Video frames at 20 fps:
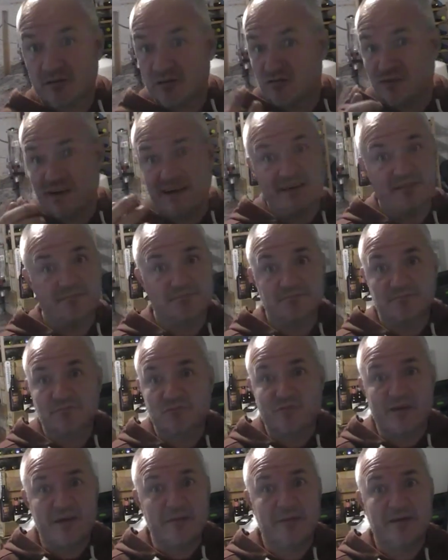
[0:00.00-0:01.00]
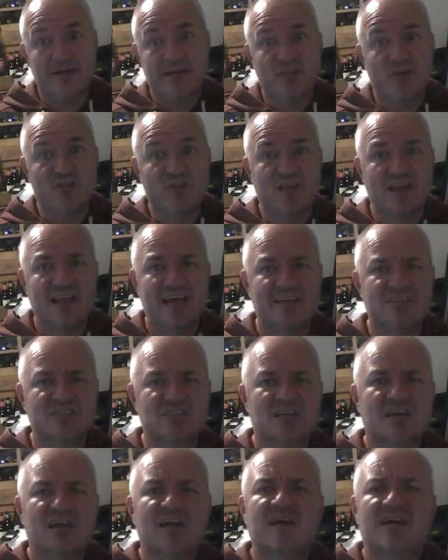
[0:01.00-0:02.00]
great beer nonetheless.
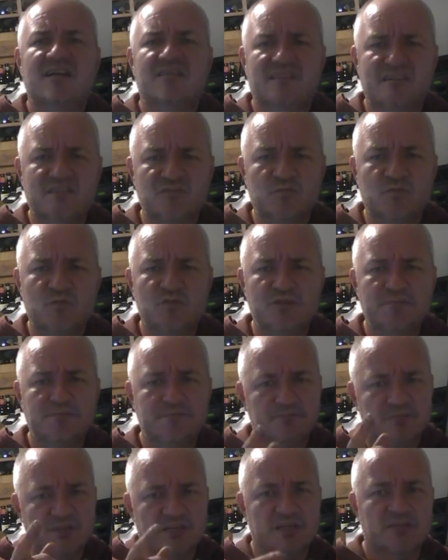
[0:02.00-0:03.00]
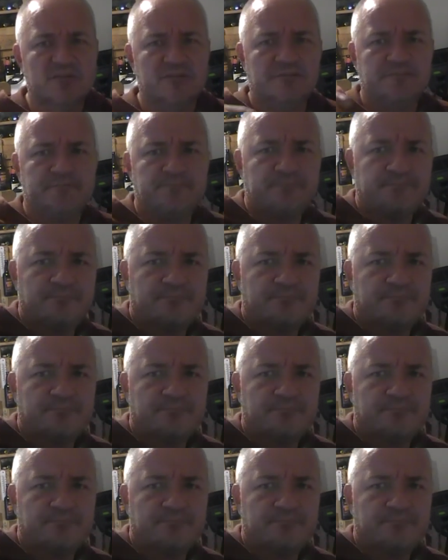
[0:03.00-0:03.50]
Thanks for watching. See you soon.